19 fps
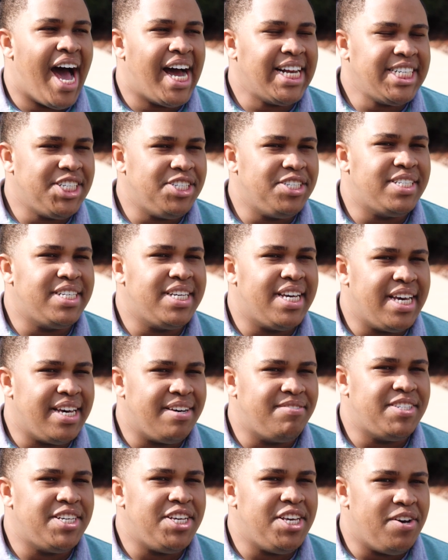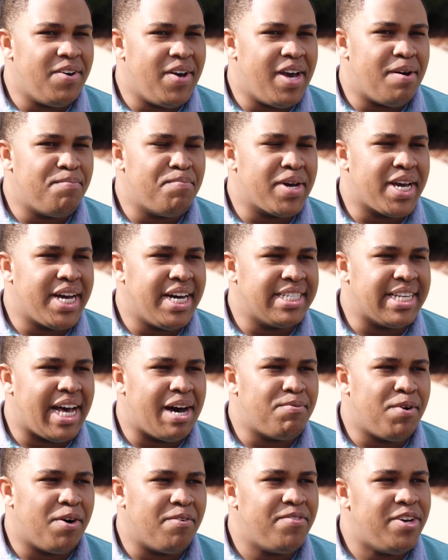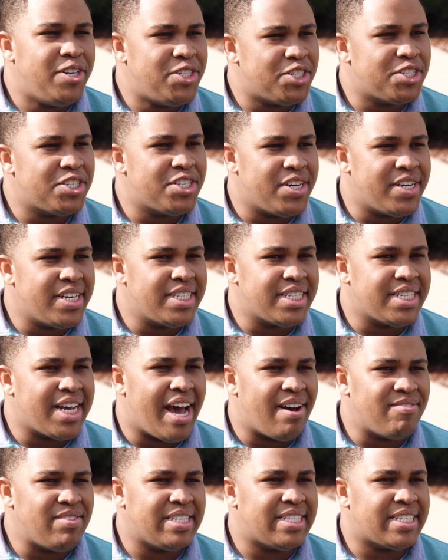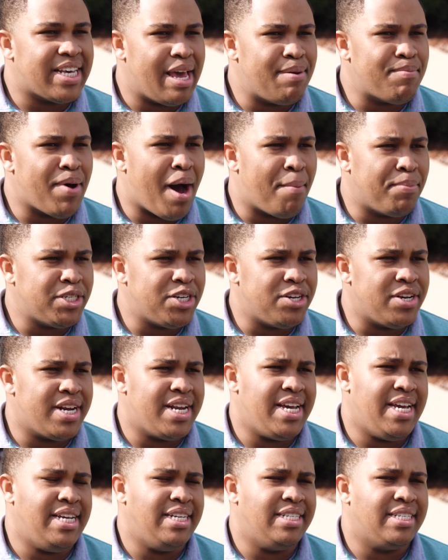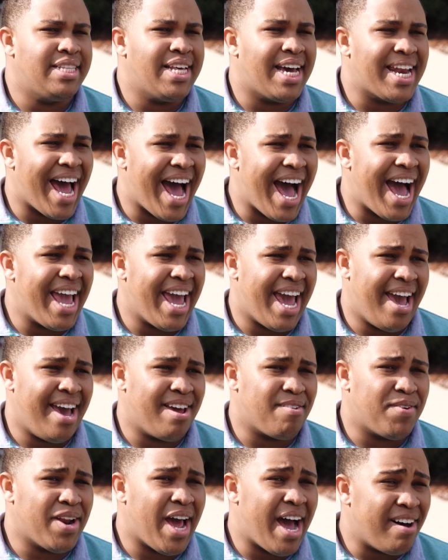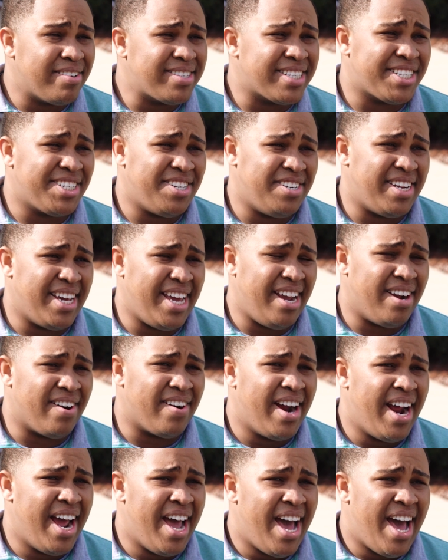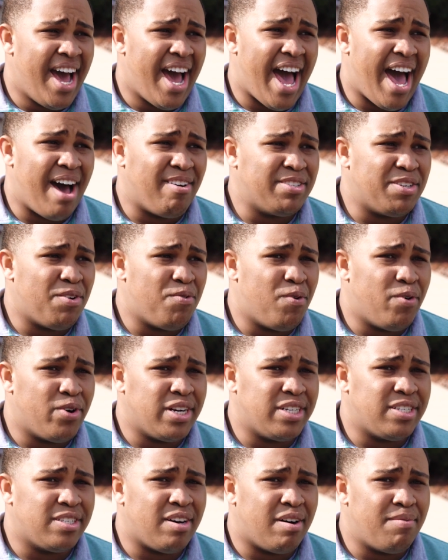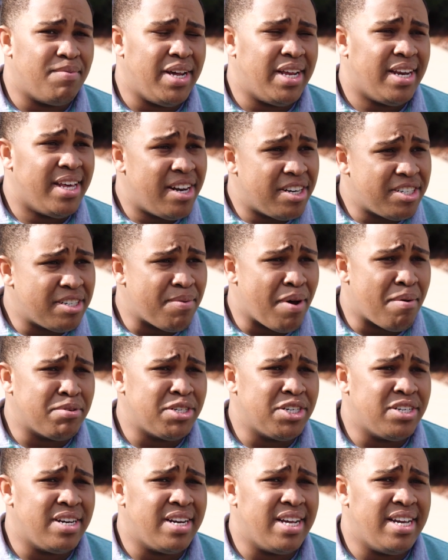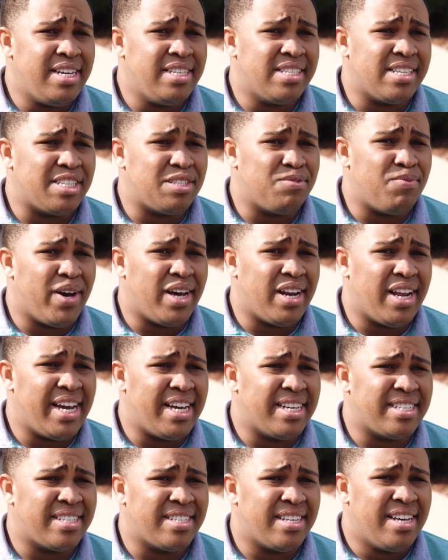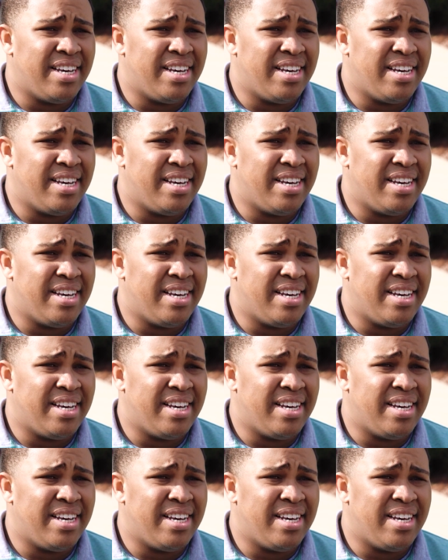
I choose to give to UM because I want future students to have the same opportunities that I had when I was a student here. I was awarded so many leadership opportunities as well as